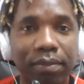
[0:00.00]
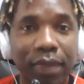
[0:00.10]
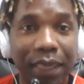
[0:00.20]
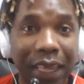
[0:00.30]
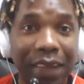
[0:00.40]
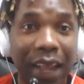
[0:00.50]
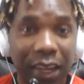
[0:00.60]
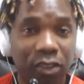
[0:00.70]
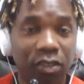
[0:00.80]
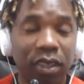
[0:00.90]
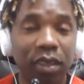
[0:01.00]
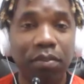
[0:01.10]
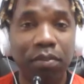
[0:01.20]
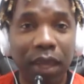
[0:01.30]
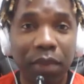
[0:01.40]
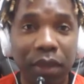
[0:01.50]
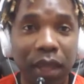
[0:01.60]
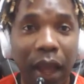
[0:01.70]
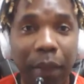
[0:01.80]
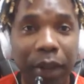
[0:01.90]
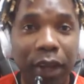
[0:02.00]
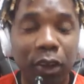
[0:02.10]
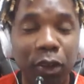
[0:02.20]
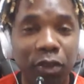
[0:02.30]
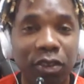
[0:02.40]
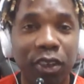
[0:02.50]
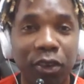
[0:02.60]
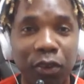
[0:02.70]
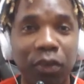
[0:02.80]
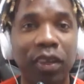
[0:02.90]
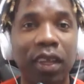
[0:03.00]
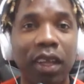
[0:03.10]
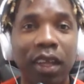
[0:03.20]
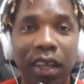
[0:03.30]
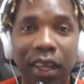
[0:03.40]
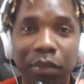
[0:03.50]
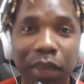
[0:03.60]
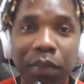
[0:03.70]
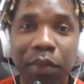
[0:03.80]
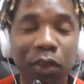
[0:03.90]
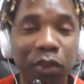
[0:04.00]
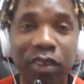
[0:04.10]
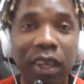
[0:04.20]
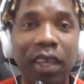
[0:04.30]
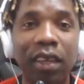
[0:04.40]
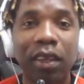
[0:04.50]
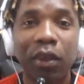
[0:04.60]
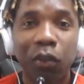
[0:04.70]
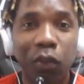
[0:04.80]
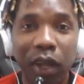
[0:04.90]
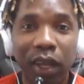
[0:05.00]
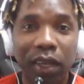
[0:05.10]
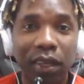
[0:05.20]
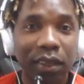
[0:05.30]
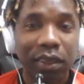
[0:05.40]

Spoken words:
And then that's, you see, maybe I'm not using the rule, and maybe you're saying, well,